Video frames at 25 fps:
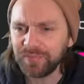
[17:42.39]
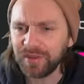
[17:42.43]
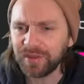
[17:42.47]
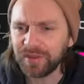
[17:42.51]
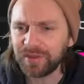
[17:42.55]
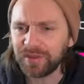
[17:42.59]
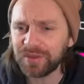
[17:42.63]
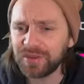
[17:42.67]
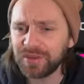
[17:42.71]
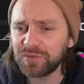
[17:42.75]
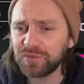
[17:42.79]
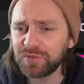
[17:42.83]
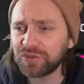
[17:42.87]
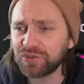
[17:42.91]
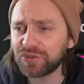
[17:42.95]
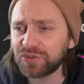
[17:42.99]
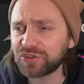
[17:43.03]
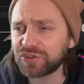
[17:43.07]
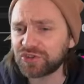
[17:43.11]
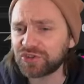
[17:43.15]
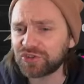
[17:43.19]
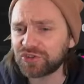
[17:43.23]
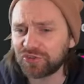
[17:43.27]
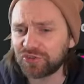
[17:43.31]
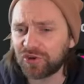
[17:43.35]
This one looks
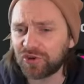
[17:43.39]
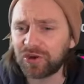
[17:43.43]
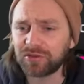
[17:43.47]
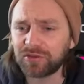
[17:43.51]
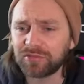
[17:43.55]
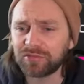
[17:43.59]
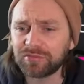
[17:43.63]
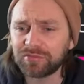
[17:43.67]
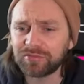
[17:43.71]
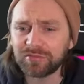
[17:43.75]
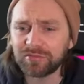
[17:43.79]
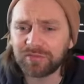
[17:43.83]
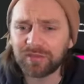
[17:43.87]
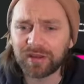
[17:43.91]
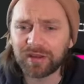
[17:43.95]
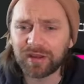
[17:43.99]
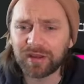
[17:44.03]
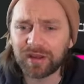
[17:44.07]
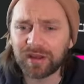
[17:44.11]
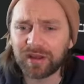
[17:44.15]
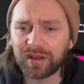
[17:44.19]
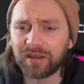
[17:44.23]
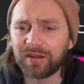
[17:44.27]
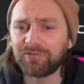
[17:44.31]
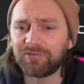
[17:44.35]
strong.
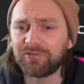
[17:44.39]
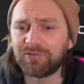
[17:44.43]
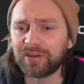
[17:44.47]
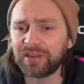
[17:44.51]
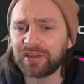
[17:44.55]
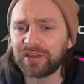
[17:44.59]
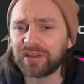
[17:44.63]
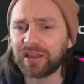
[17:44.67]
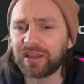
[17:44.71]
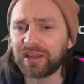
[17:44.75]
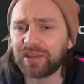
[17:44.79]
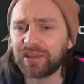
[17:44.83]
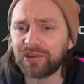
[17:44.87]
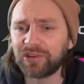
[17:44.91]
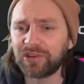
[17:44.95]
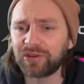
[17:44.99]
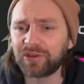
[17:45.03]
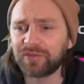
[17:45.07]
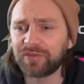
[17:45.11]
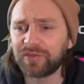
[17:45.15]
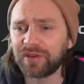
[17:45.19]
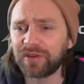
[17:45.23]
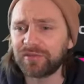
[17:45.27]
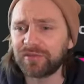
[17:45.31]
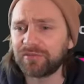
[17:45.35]
I really like the look
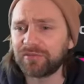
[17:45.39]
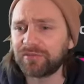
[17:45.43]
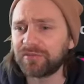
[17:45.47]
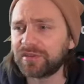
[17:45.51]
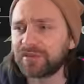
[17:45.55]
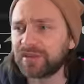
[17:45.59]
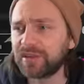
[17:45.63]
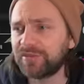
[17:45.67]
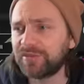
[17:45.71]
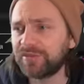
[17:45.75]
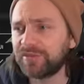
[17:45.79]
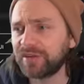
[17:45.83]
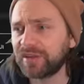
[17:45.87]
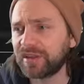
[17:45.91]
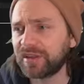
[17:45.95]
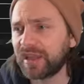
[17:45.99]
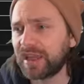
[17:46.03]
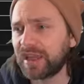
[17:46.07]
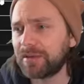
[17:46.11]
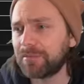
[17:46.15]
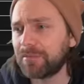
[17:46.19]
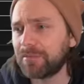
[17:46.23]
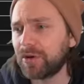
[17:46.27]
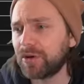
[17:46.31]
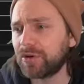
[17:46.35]
of it. Different
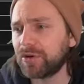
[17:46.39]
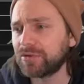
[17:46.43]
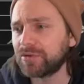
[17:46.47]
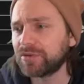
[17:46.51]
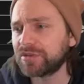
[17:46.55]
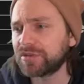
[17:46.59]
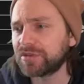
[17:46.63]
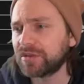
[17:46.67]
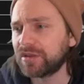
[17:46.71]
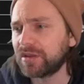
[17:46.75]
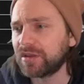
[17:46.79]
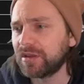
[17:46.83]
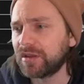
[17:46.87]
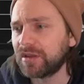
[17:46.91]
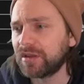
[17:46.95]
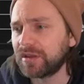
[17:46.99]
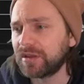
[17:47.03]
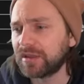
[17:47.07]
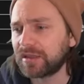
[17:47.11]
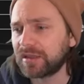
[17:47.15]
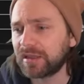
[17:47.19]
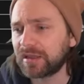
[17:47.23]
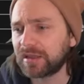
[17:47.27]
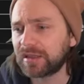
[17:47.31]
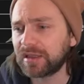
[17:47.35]
game modes. You
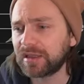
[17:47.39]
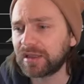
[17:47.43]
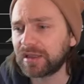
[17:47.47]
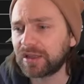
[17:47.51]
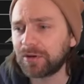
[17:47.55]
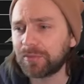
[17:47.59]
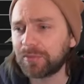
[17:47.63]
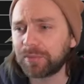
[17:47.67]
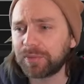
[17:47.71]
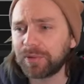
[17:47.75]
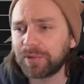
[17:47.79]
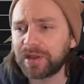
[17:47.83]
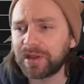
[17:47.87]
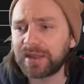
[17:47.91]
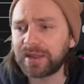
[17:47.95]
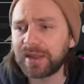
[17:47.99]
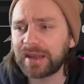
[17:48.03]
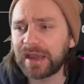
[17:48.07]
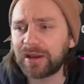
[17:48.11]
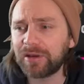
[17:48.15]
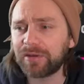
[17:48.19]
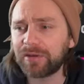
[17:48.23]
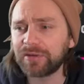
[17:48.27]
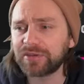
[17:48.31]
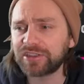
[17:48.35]
can click on play
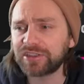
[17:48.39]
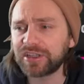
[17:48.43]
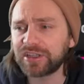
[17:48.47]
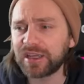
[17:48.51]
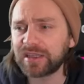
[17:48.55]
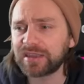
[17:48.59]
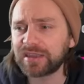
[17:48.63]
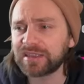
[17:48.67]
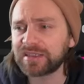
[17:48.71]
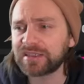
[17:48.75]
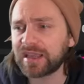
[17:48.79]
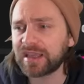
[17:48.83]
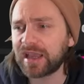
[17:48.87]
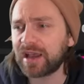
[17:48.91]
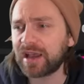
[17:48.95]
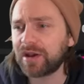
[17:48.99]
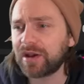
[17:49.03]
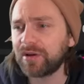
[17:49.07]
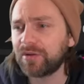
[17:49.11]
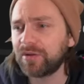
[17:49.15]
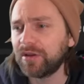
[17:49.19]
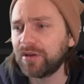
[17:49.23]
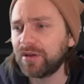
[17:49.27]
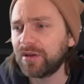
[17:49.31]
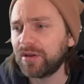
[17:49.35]
now. Check this
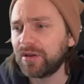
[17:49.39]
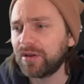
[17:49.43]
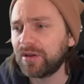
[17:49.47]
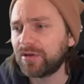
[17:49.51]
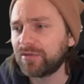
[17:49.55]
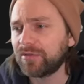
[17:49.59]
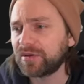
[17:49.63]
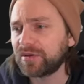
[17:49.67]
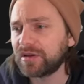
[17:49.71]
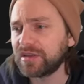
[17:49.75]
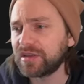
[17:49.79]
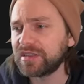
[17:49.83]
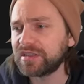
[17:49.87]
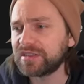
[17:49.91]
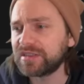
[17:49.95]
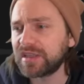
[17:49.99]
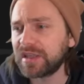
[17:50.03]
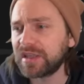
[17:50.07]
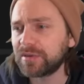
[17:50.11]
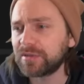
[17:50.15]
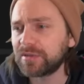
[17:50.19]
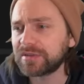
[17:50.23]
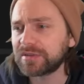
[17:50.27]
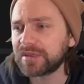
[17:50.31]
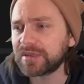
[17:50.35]
out. Release
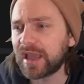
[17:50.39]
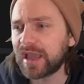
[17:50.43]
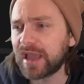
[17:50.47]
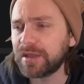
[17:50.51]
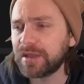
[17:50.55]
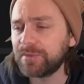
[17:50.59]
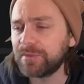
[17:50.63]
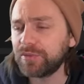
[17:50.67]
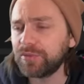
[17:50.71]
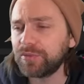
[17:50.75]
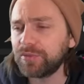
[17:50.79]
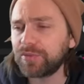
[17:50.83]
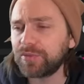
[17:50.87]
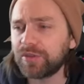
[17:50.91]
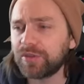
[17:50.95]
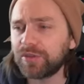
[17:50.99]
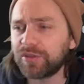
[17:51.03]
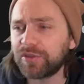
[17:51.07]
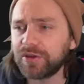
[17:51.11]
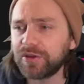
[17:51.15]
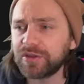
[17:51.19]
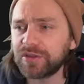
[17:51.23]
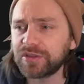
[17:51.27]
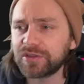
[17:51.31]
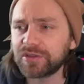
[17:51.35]
date was April the
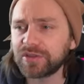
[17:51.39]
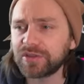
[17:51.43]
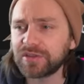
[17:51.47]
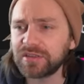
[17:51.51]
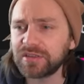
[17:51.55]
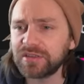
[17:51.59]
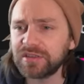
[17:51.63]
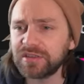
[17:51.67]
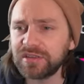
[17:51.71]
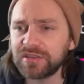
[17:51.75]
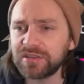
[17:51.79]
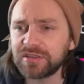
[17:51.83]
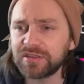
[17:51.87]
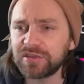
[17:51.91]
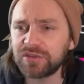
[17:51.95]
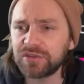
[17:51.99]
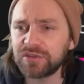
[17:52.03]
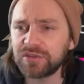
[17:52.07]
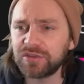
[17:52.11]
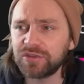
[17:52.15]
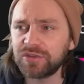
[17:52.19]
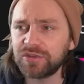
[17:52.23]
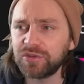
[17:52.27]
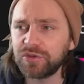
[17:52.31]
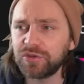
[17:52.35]
third, so this is a
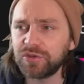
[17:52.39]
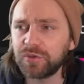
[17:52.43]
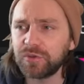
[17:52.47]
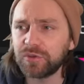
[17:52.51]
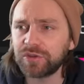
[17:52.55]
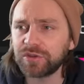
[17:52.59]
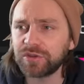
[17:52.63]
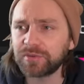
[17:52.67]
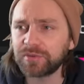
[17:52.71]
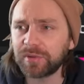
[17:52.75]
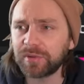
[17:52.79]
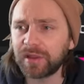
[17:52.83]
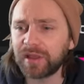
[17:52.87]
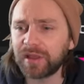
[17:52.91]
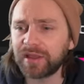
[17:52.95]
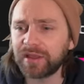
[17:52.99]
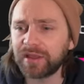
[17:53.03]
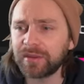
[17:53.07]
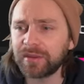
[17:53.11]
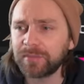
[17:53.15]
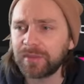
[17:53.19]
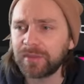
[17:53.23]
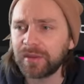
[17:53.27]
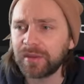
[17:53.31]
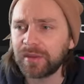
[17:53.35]
new one to play.
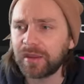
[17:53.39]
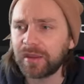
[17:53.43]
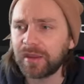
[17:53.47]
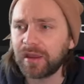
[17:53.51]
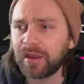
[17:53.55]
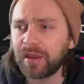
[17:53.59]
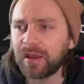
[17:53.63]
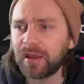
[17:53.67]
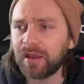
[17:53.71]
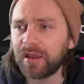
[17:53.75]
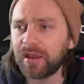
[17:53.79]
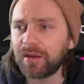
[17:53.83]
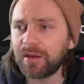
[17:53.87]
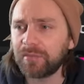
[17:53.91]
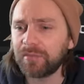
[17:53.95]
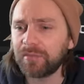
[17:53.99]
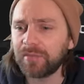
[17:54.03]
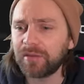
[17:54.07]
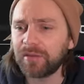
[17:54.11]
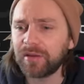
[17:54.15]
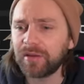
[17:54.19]
Um,